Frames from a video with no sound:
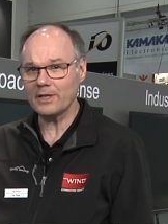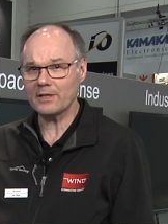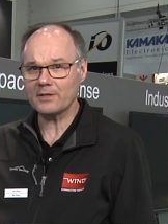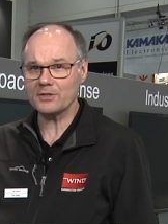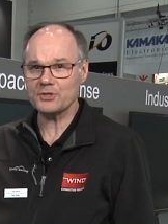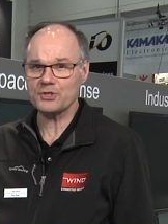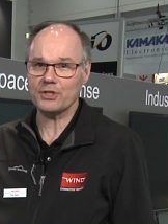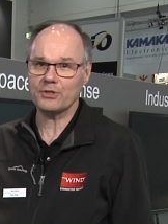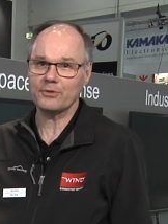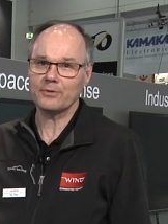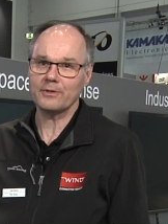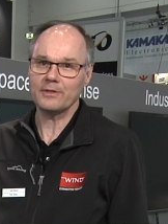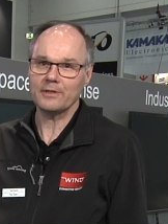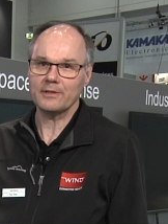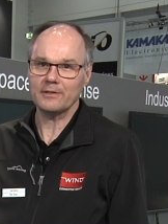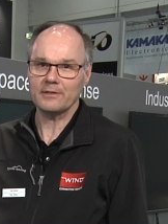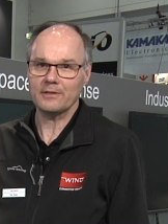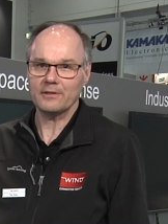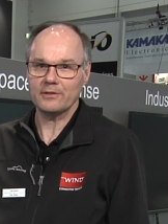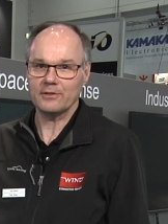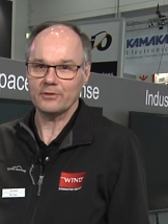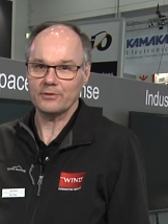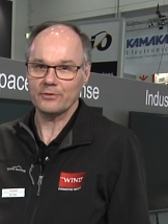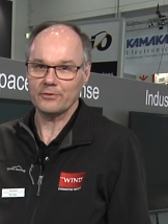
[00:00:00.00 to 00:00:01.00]
are showing
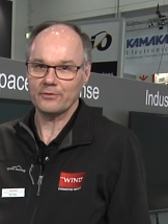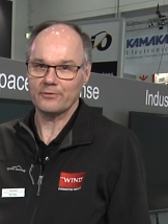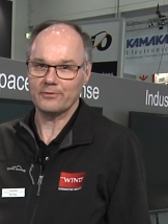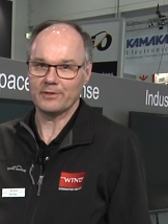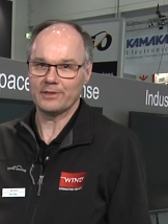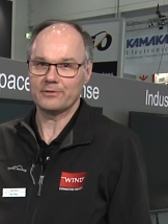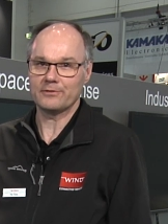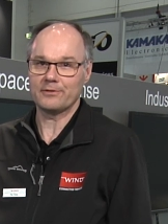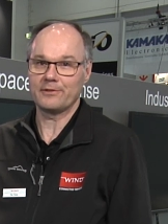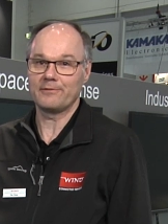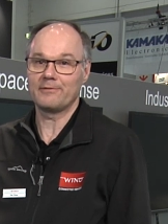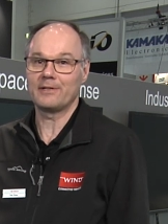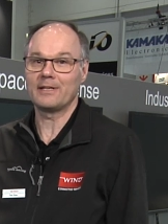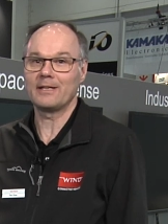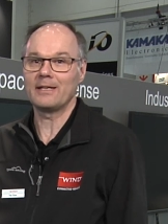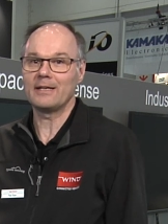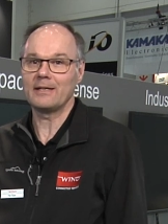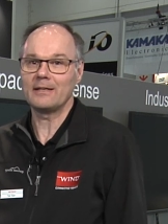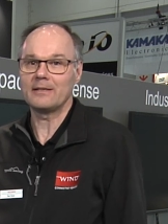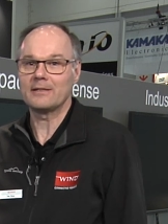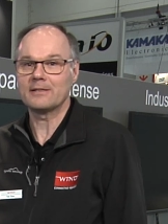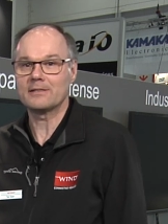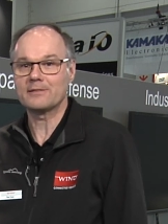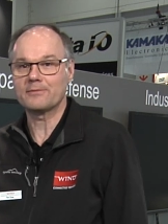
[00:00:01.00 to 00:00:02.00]
the new Wind River
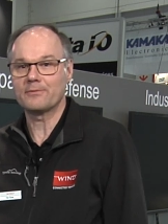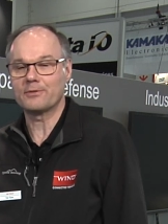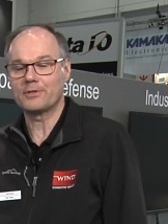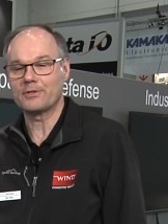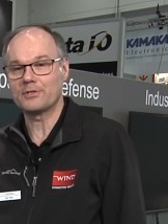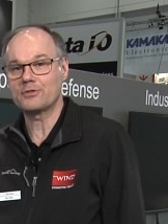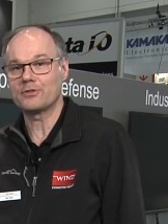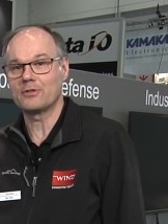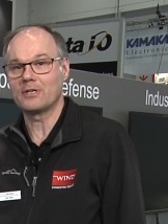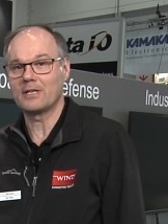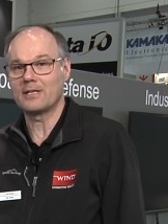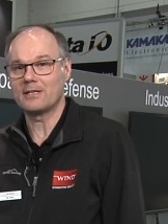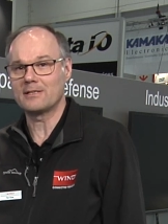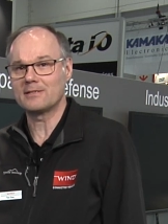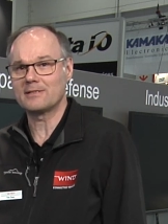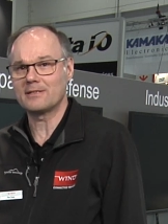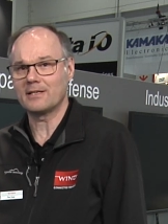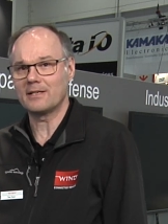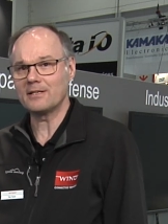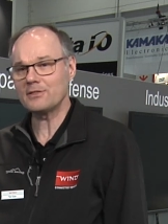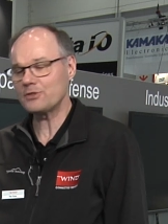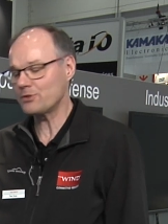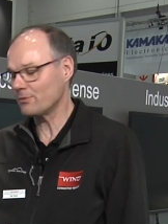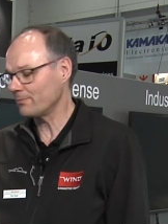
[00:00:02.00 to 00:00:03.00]
Helix
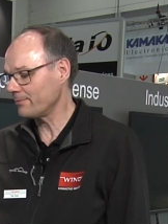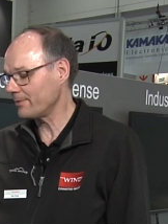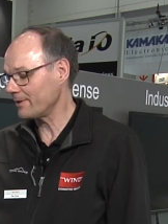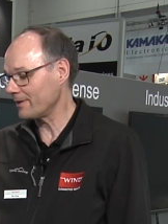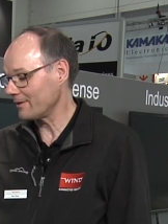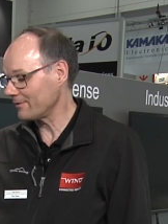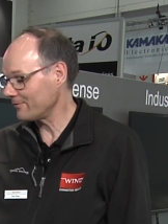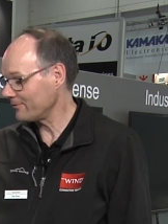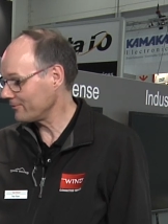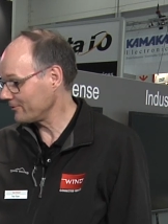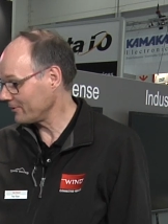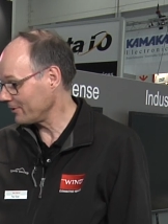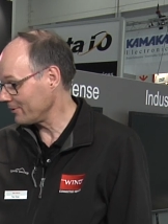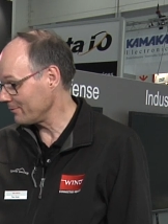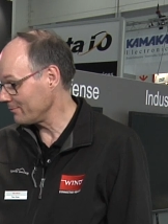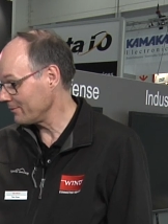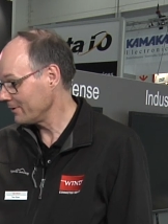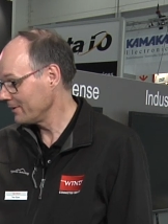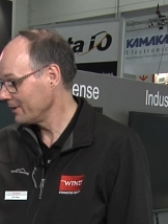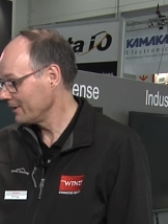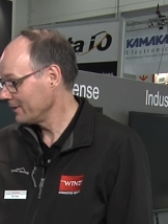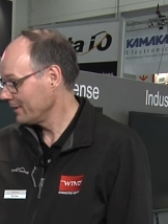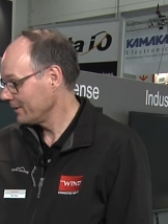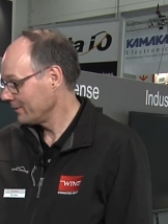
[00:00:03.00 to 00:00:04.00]
virtualization platform
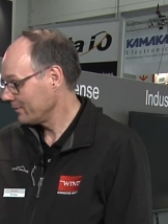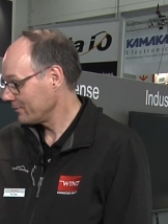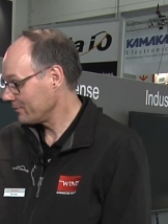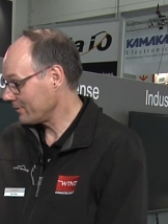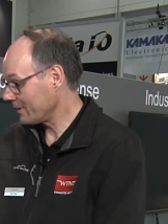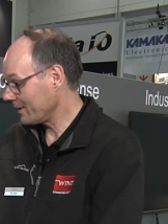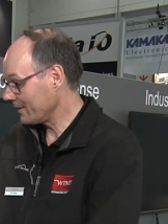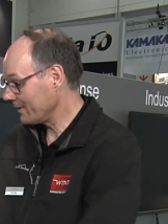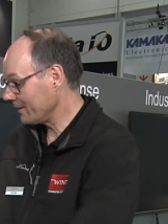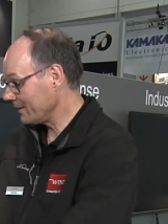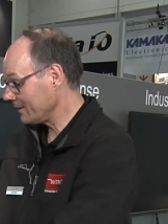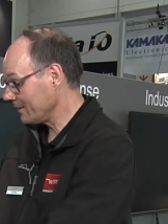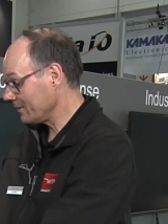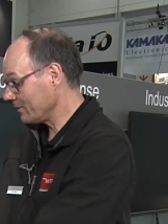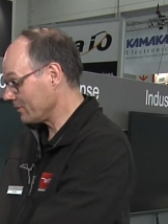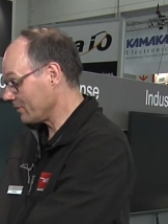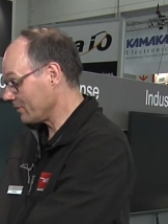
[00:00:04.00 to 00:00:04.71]
running